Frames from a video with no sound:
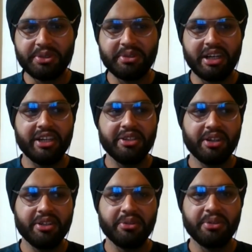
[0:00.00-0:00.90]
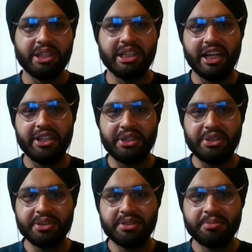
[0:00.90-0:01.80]
So I thought, okay, I
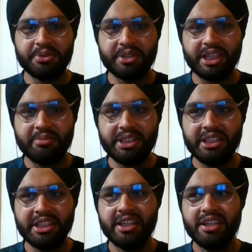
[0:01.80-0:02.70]
knew some programming.